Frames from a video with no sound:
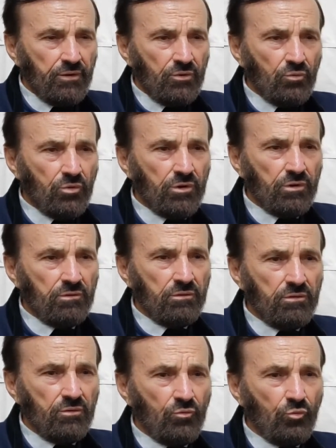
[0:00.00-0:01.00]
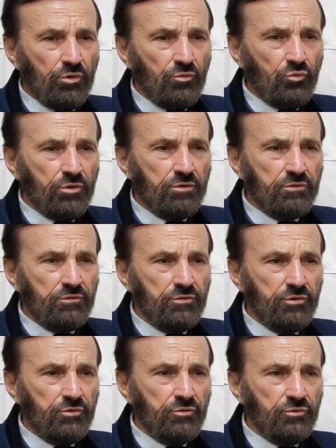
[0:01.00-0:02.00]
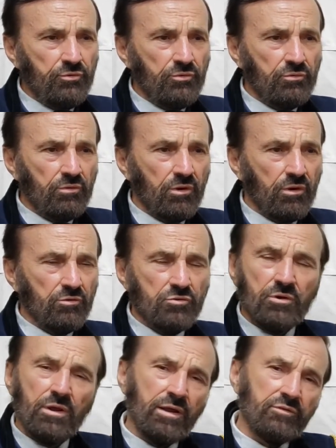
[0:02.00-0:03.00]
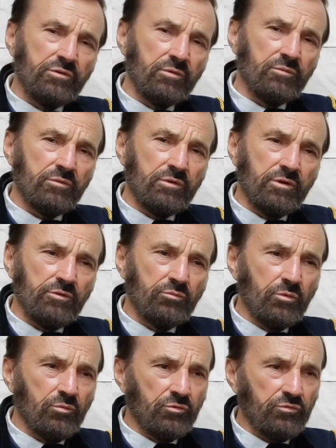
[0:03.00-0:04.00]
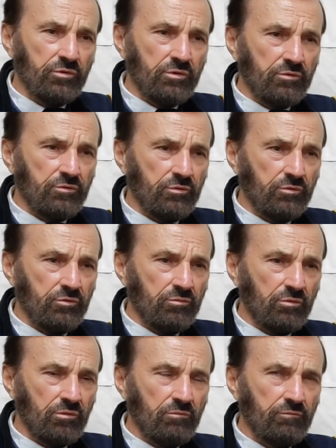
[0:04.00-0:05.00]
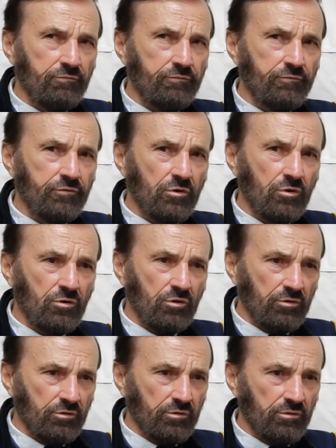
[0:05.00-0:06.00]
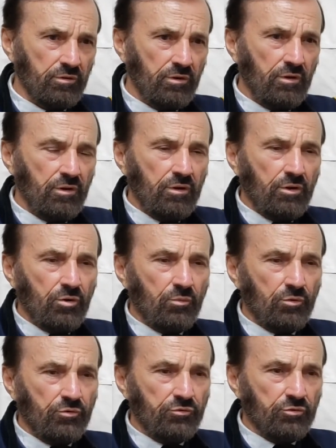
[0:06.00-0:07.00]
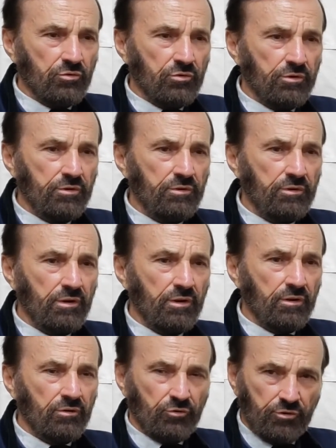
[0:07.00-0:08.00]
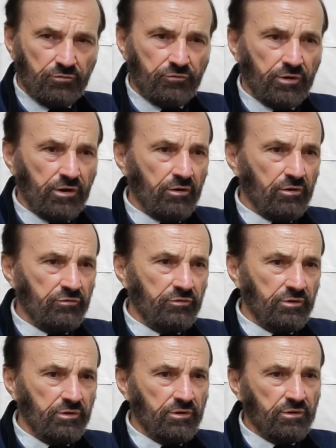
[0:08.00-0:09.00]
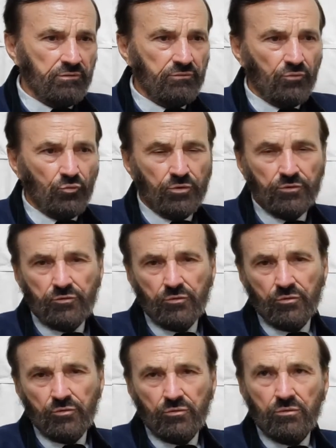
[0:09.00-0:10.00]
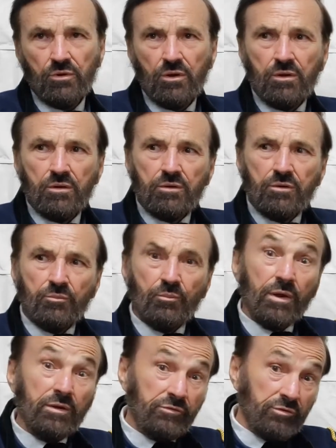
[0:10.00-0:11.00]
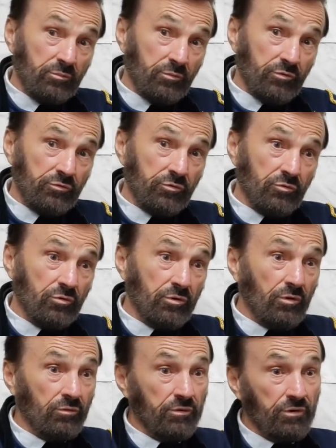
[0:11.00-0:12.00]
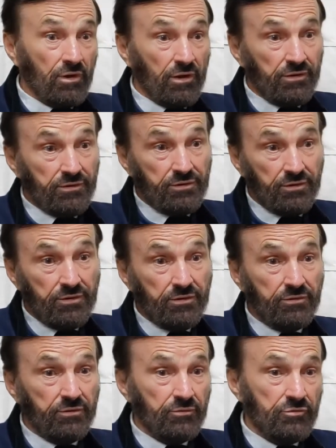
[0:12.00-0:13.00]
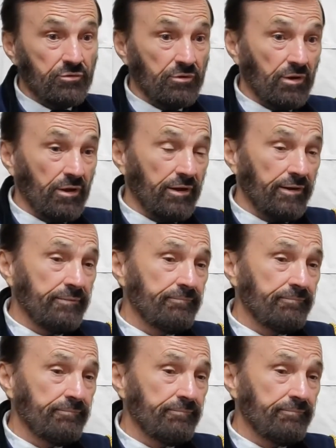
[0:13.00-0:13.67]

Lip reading: Well, we went to, on July 17th, we were sent to Florida, Missouri, looking for Harris again. We went through Mason, Missouri on the 19th of July,